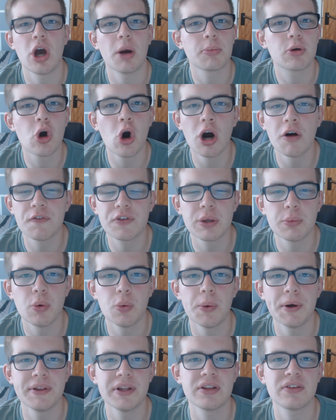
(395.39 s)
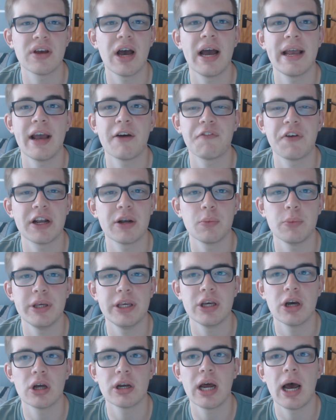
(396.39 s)
I'm comfortable winning the tie. I think
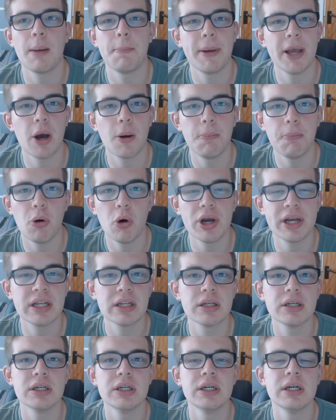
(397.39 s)
we are at a better point,